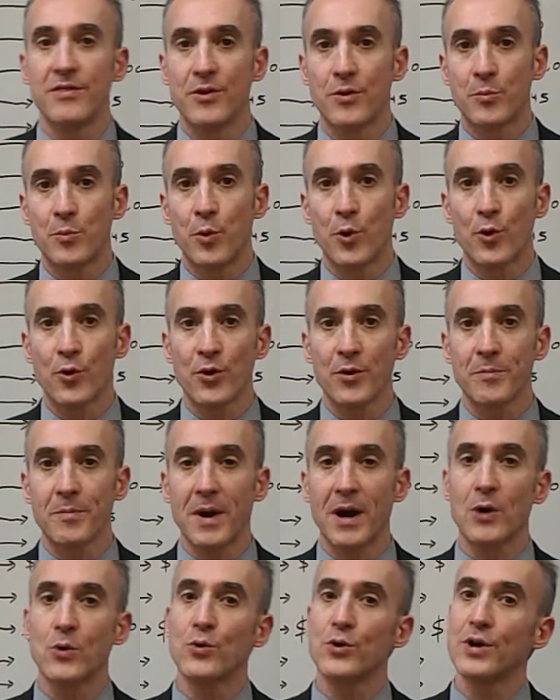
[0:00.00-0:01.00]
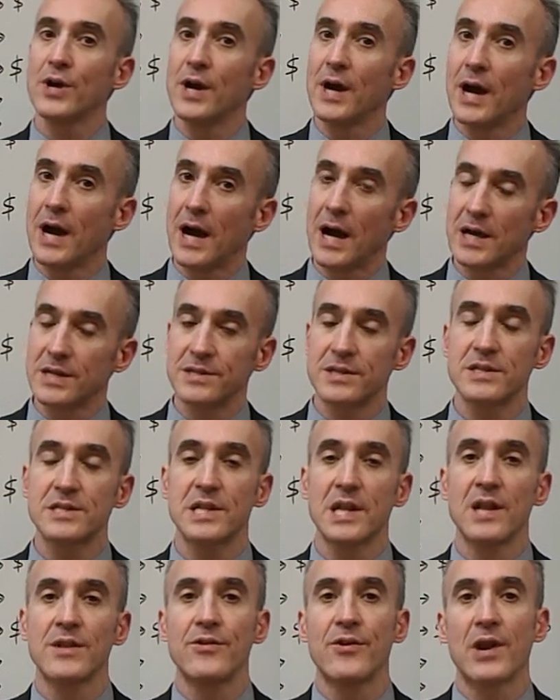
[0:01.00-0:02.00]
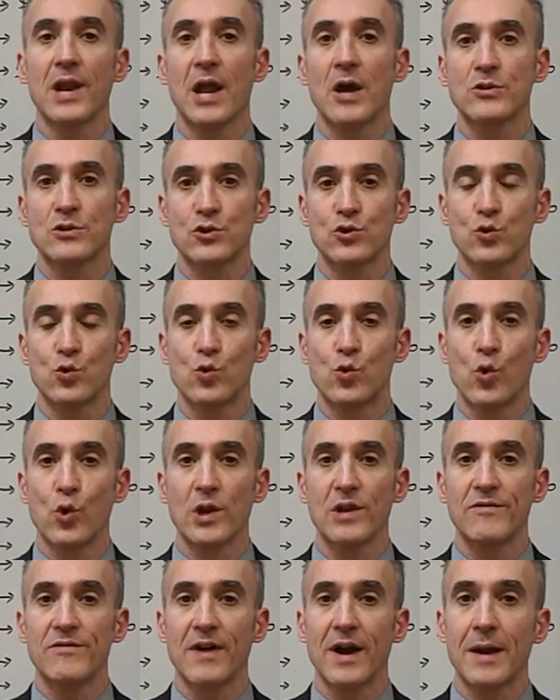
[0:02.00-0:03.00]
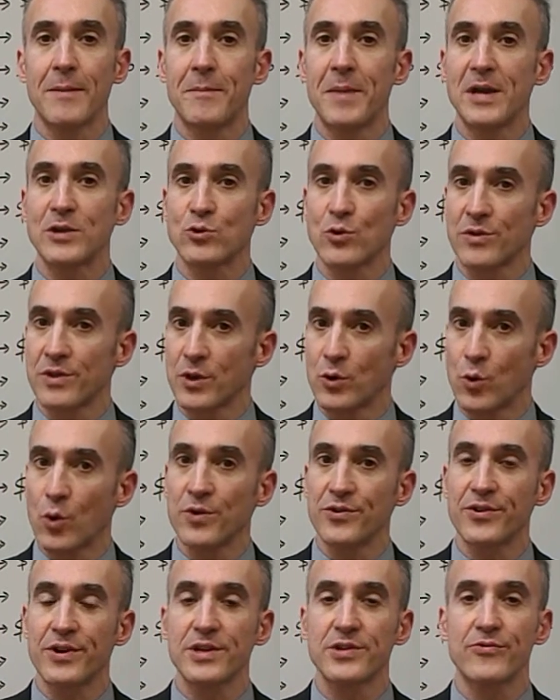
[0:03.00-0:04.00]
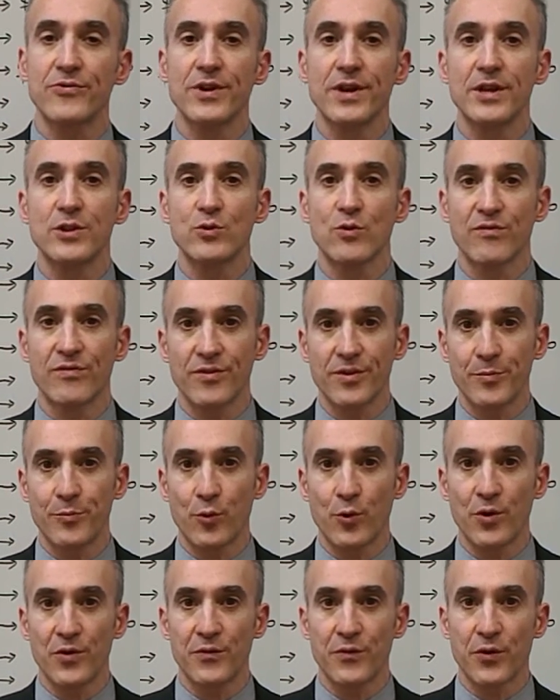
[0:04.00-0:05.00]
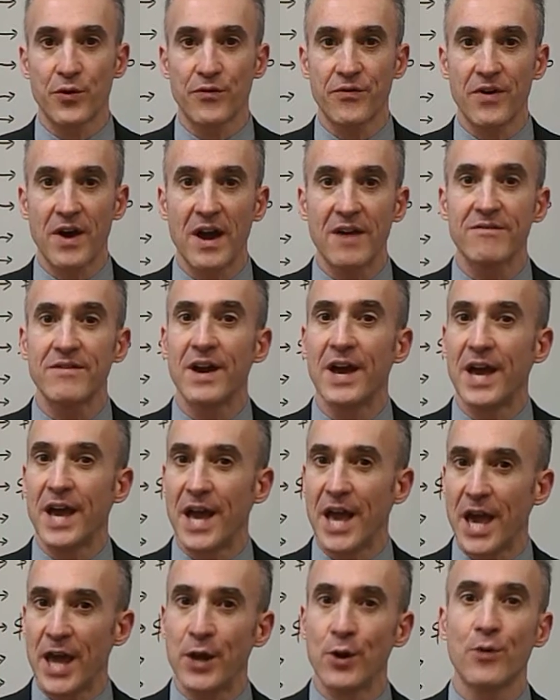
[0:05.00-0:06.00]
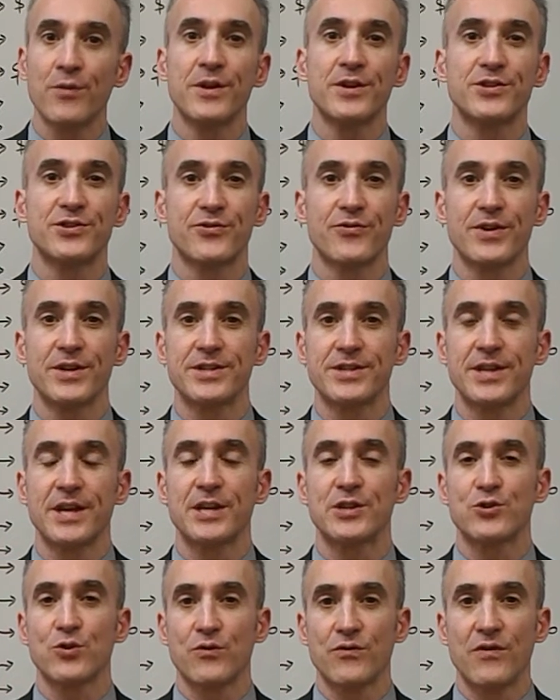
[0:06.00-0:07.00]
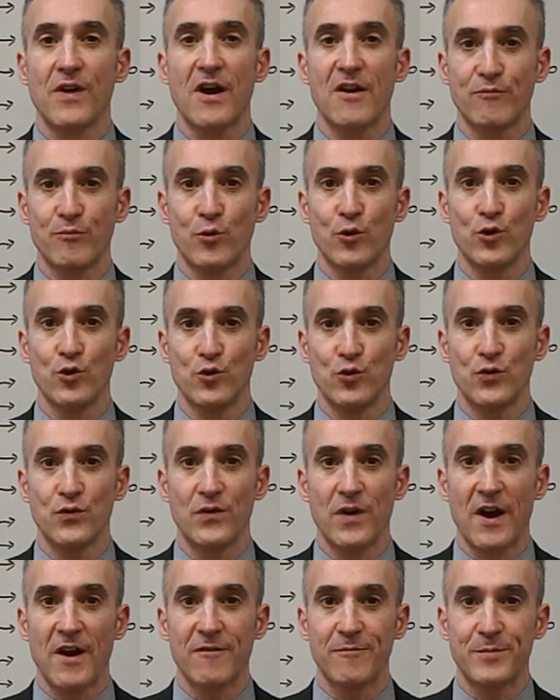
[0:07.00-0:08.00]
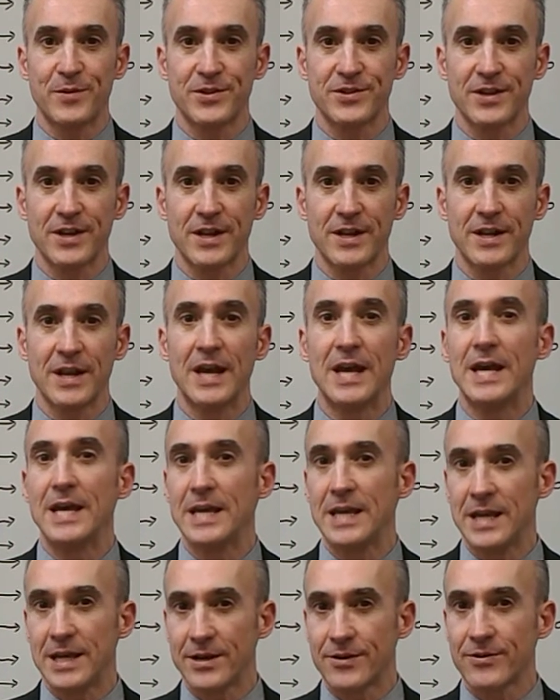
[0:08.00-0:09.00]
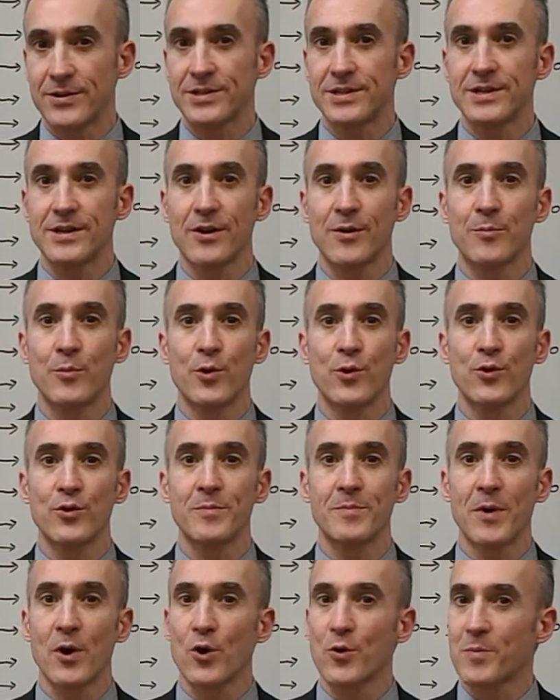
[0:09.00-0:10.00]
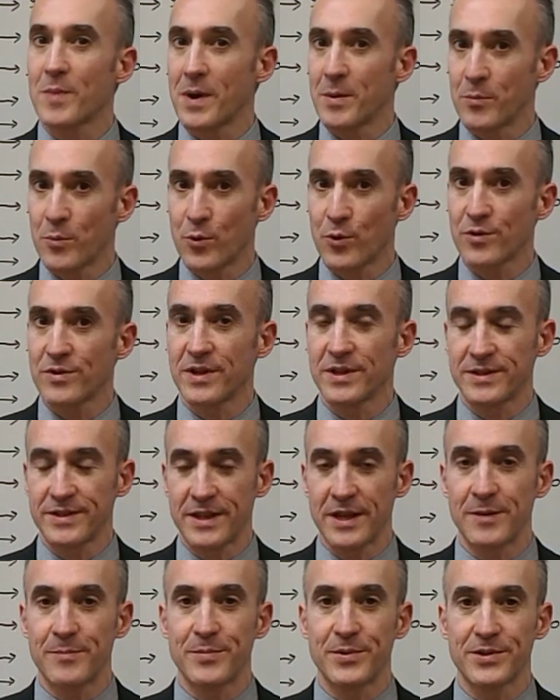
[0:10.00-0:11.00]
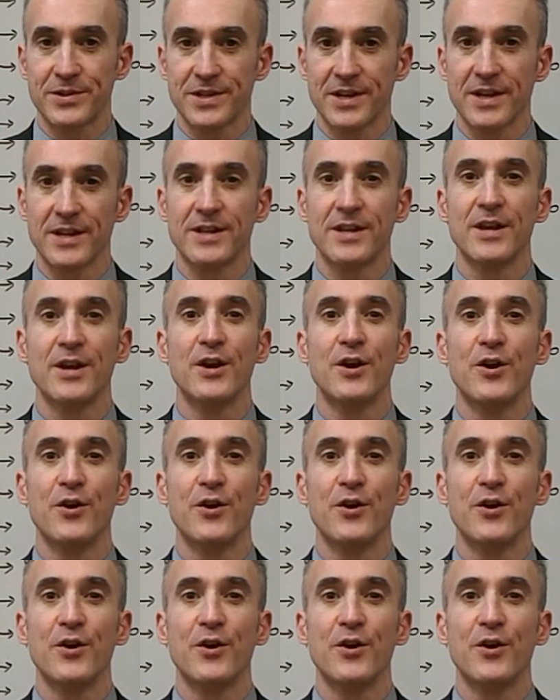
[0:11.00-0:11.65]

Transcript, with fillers: their borrowing power as this lender allows us to qualify based on the contract rate of 3.45 and not the stress test of 5.25%, increasing our borrowing power by more than 10%.